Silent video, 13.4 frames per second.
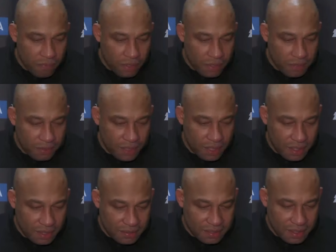
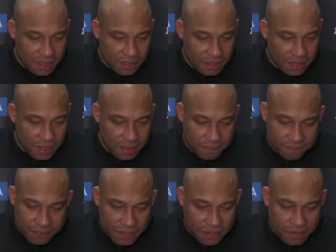pleased, and uh,
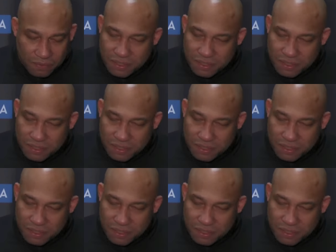you know we